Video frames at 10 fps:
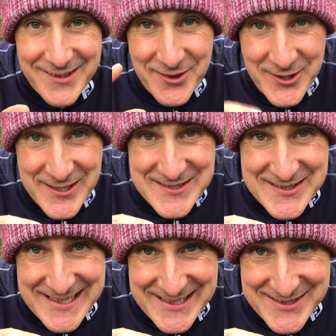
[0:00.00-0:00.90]
This
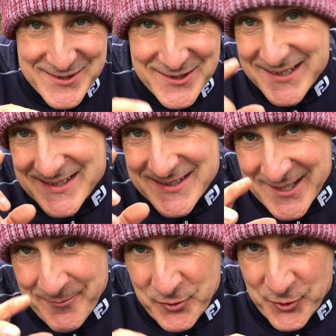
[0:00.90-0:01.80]
is the
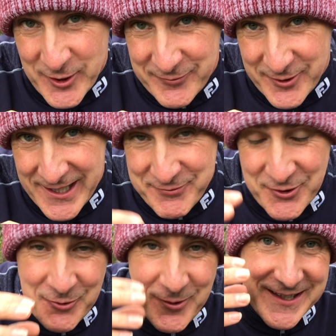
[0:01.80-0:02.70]
SIM driver, and if you don't
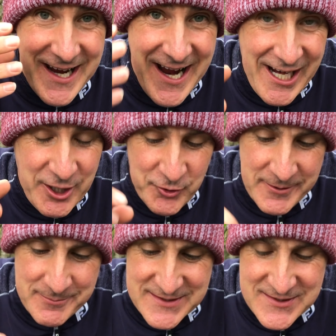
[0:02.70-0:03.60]
know what the
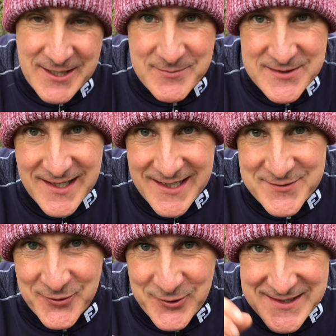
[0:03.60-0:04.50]
acronym SIM stands
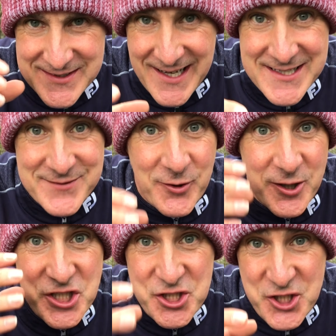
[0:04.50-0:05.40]
for, it stands for
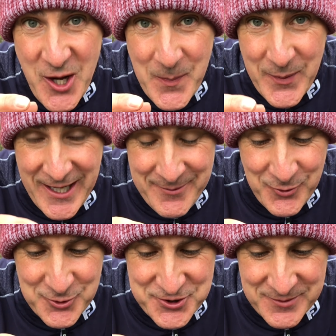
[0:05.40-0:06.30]
Shape in
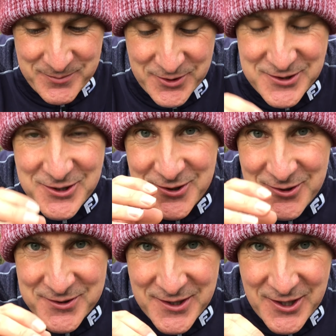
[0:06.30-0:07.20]
Motion, but you
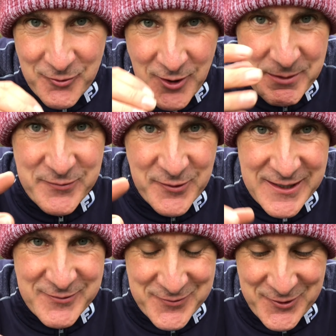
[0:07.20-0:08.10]
could well be
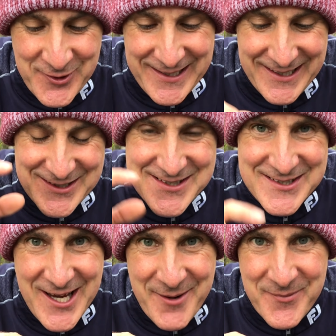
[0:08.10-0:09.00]
forgiven for thinking that
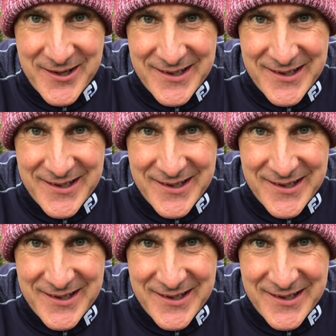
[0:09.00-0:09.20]
SIM